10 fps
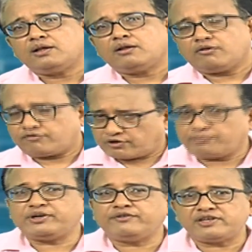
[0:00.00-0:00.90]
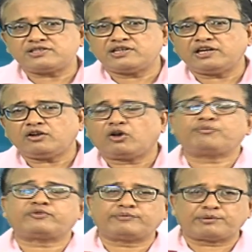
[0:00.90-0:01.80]
from previous year or
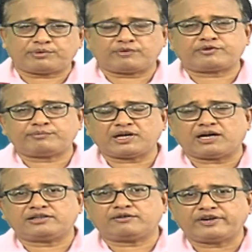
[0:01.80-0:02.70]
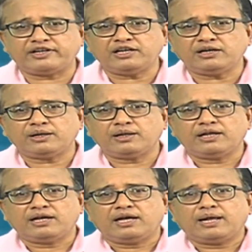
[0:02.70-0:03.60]
from the other vendor?
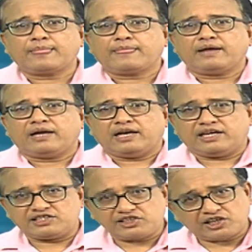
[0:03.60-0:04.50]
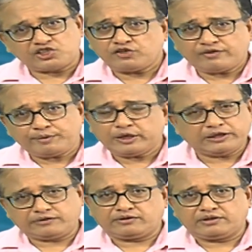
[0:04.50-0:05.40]
Is it achievable?
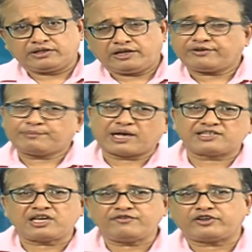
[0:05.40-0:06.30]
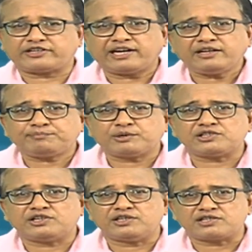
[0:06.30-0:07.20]
If I am asking for
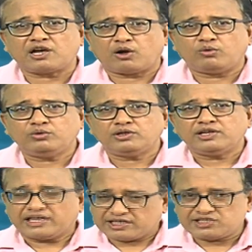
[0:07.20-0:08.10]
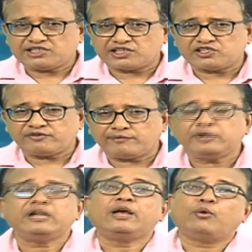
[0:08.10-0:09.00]
10% discount, is it achievable?
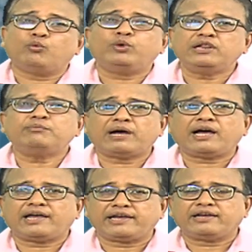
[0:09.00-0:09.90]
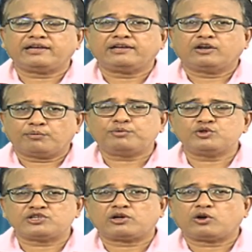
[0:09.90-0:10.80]
Will my
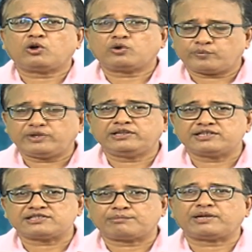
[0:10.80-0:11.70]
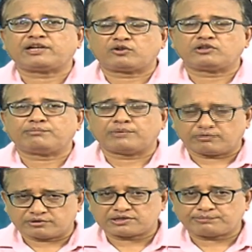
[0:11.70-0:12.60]
opposer or will the supplier or the
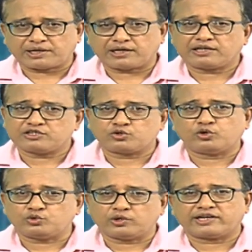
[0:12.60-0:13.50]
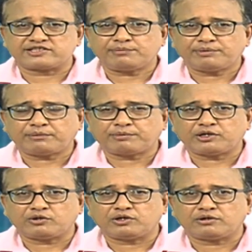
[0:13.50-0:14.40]
supplier is going to accept that
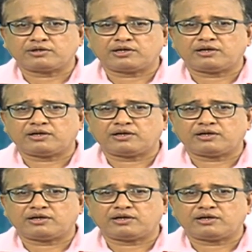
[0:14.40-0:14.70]
particular